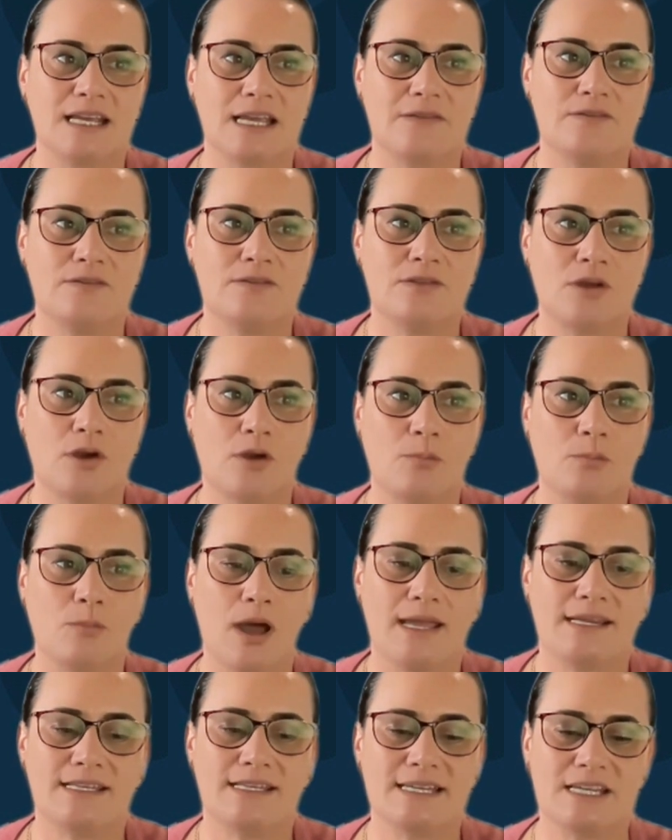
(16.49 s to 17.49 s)
even though
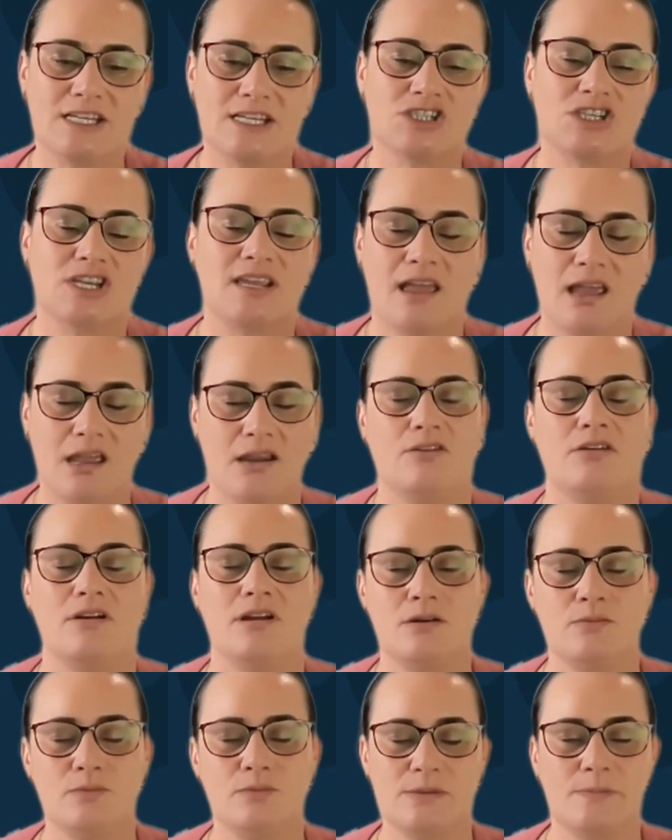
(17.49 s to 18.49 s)
my teaching
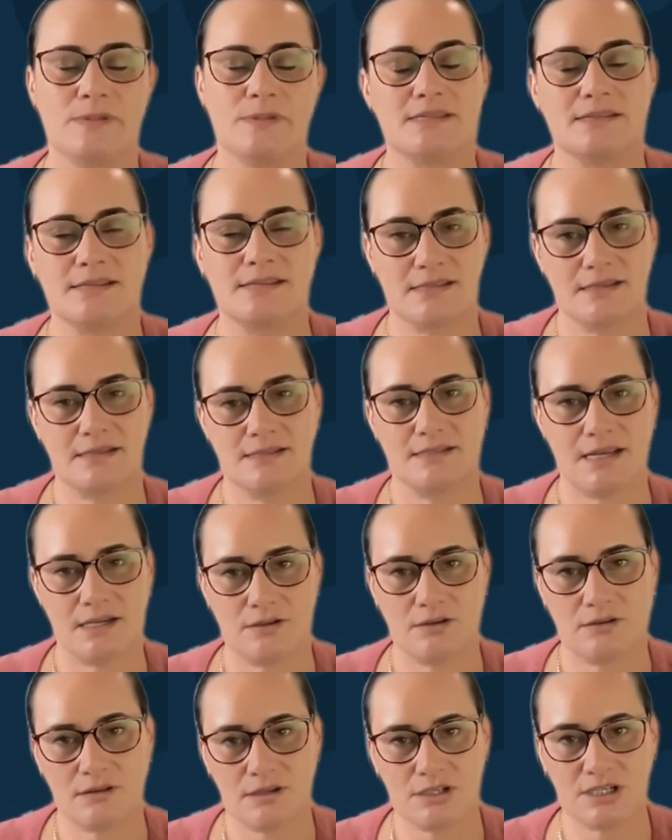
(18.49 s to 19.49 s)
area was business and
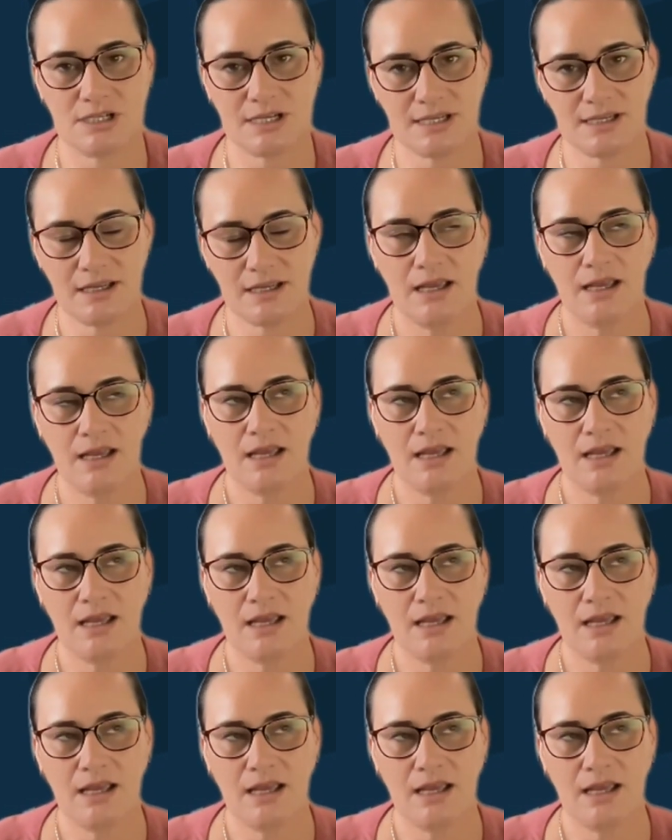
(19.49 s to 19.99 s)
technology,